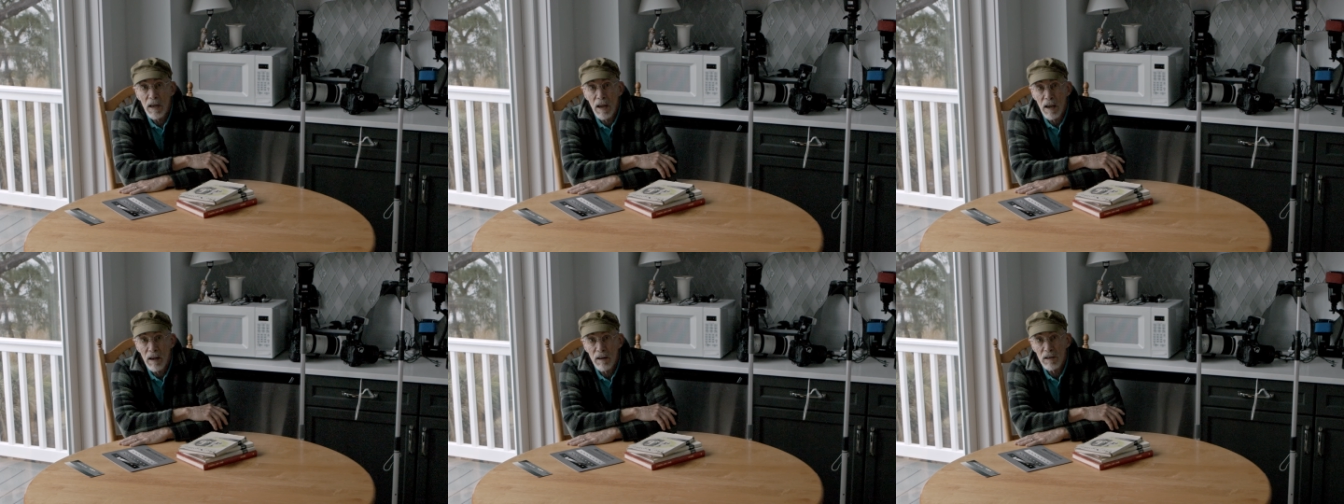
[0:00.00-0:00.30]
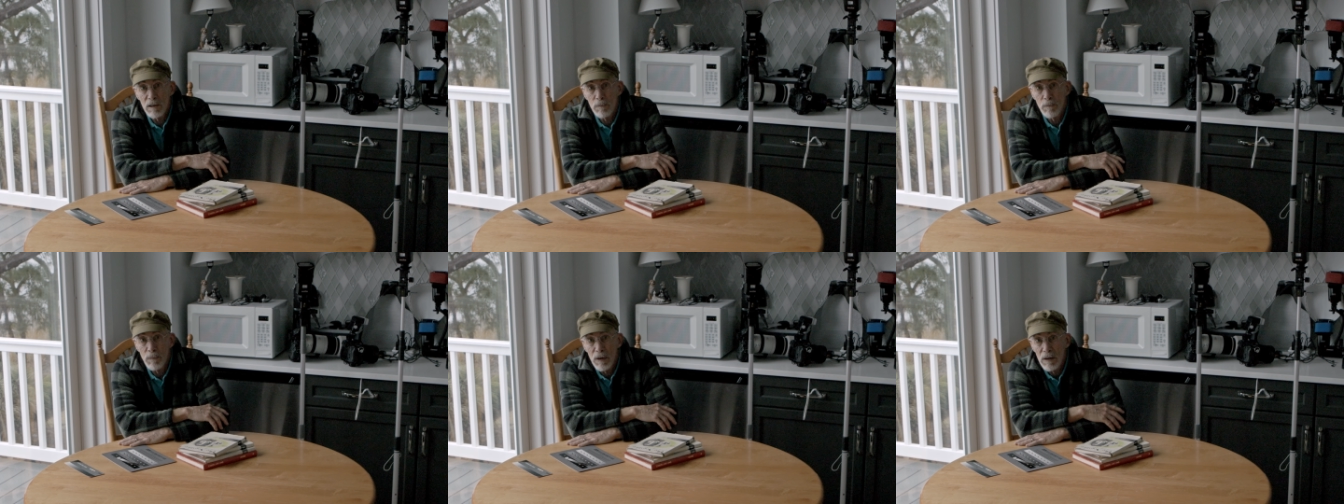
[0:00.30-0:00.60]

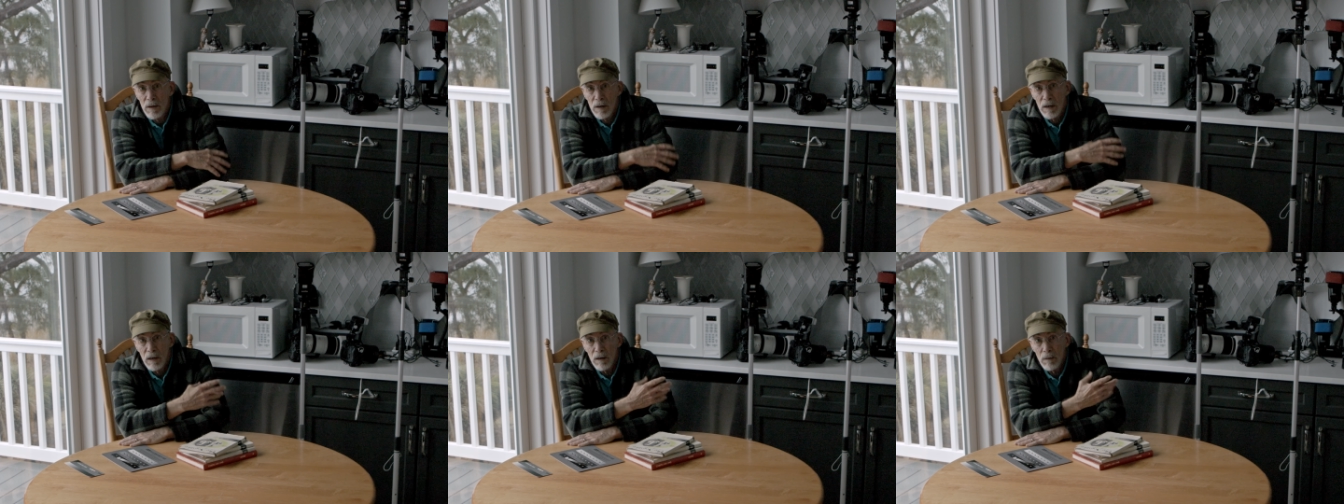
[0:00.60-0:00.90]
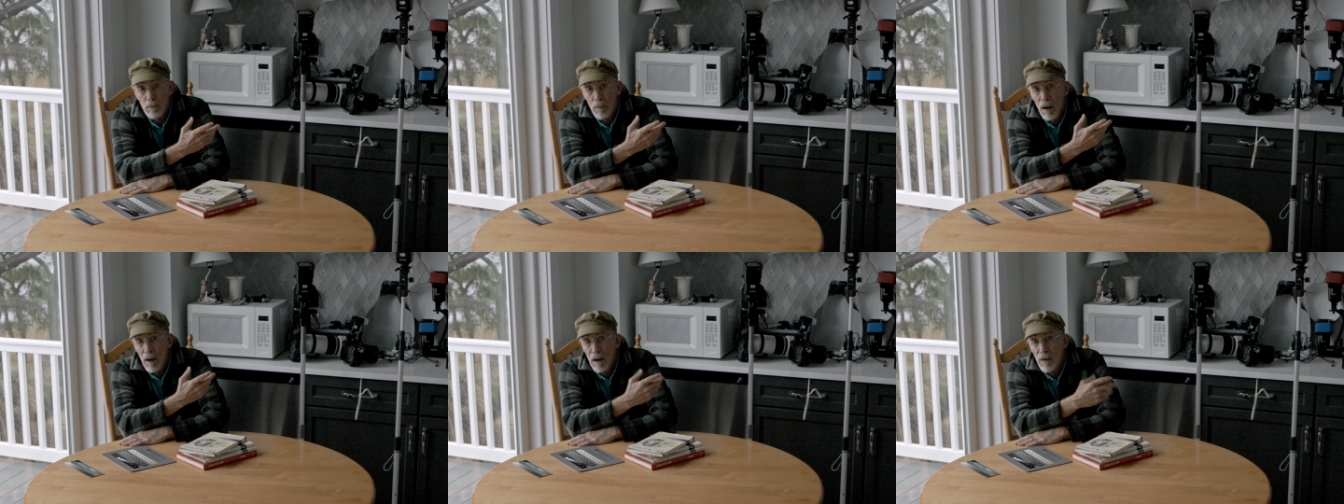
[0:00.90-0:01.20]
has been
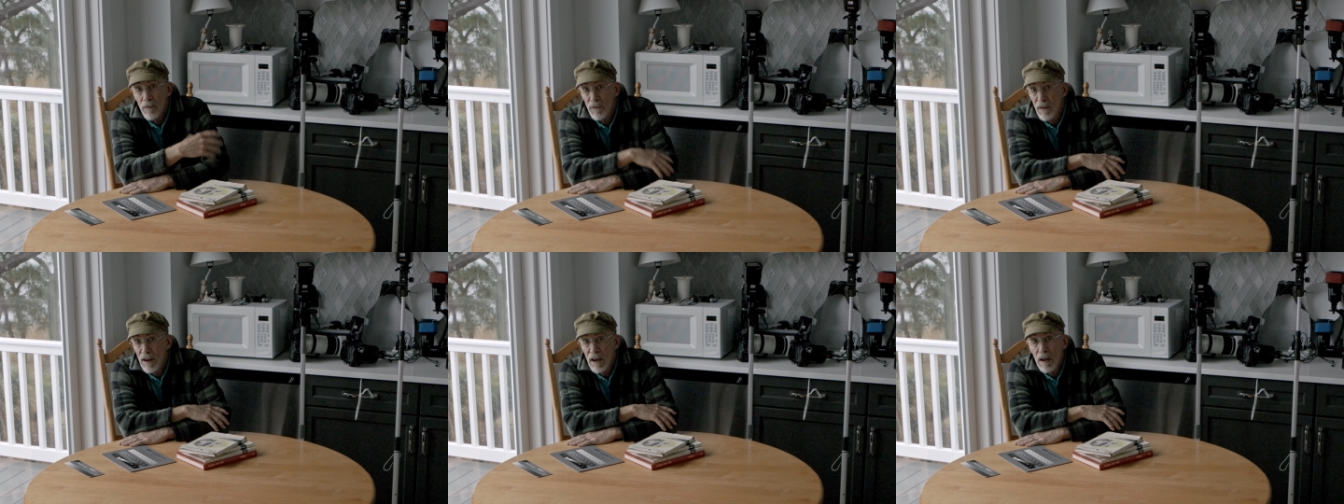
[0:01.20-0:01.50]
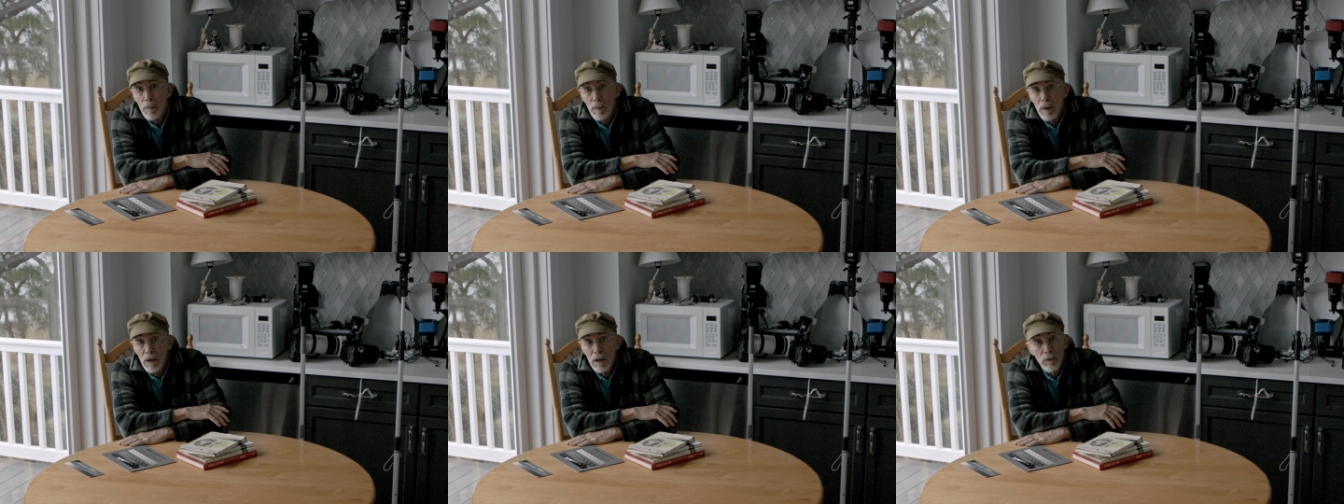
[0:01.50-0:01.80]
in my
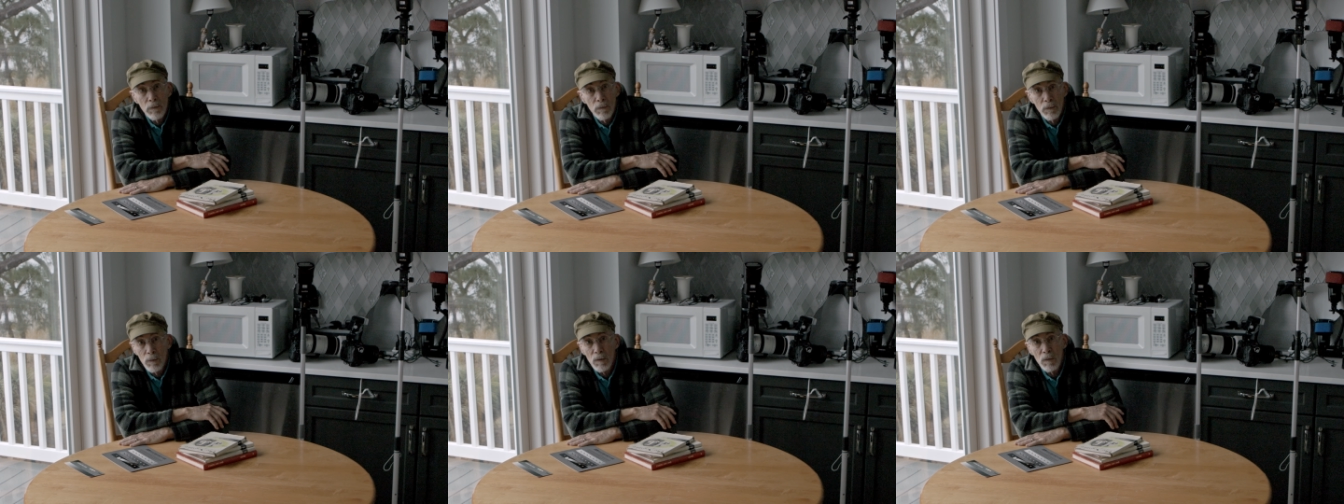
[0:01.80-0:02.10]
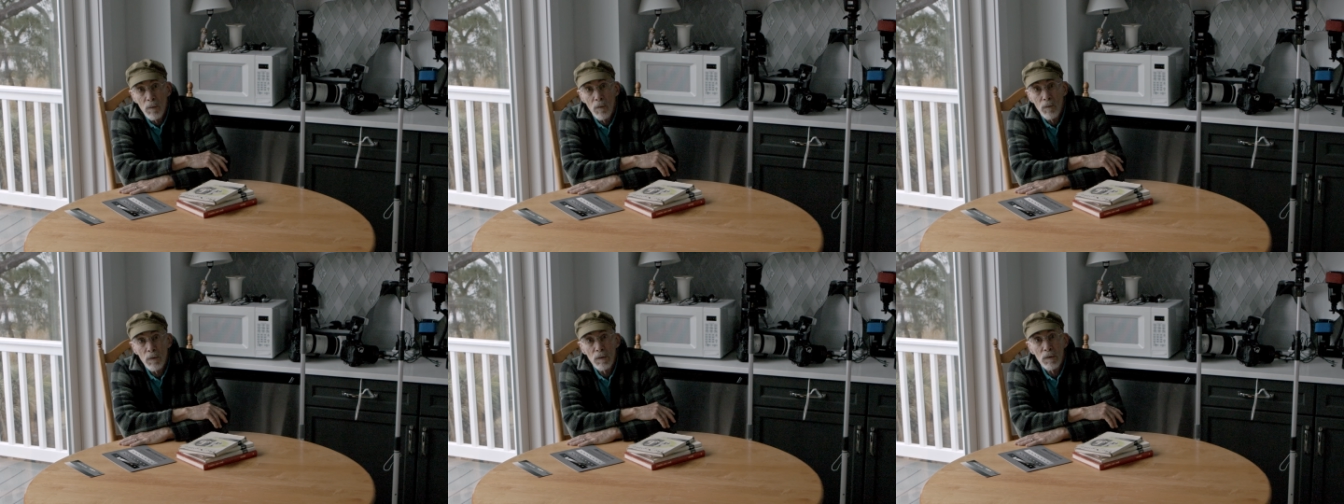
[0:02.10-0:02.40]
family
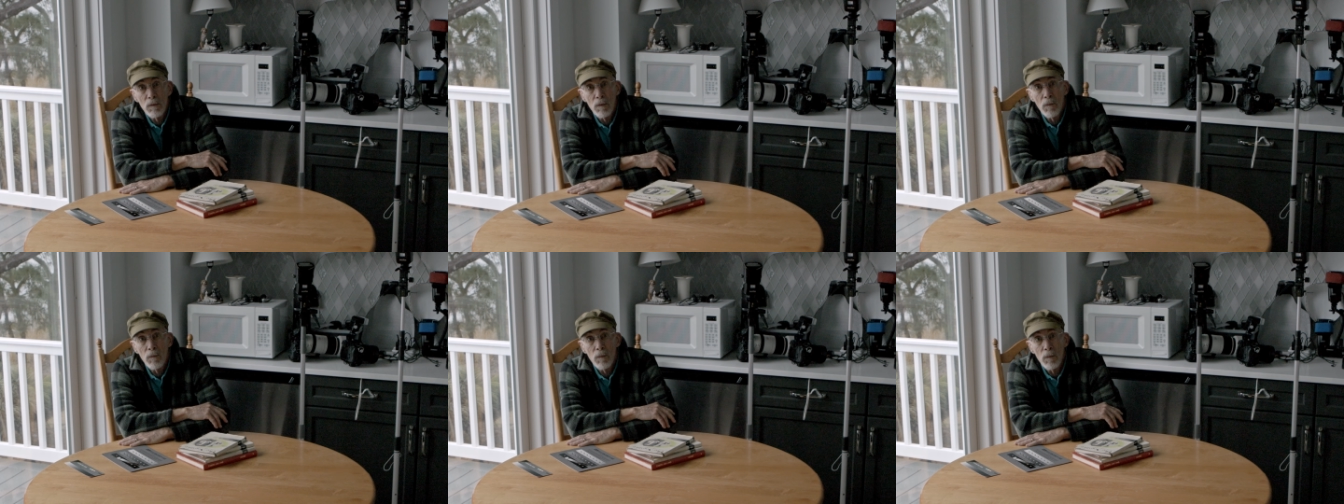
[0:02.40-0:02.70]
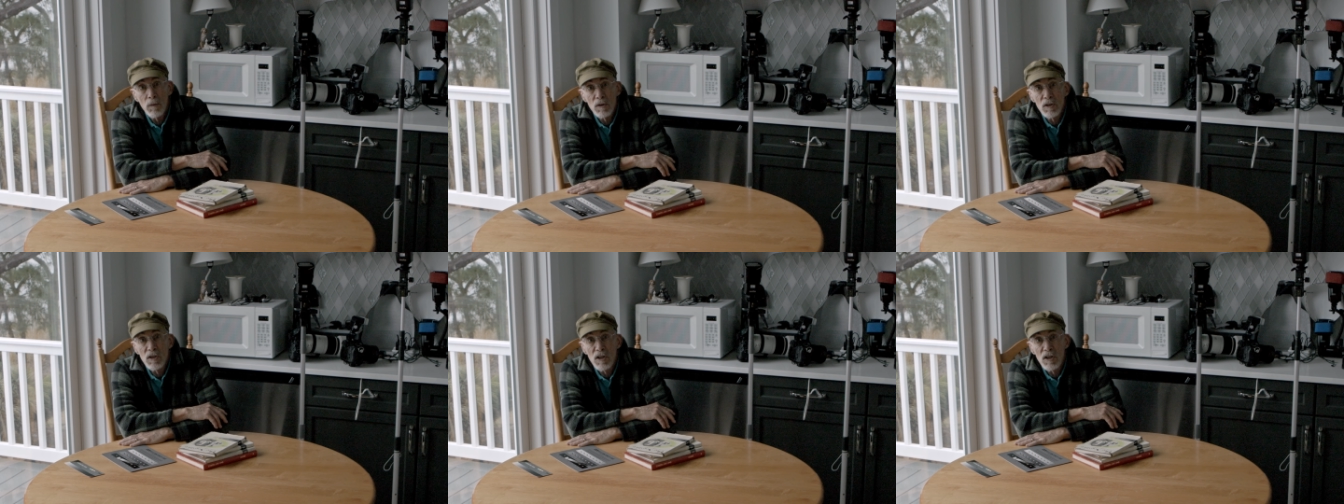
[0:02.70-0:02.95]
for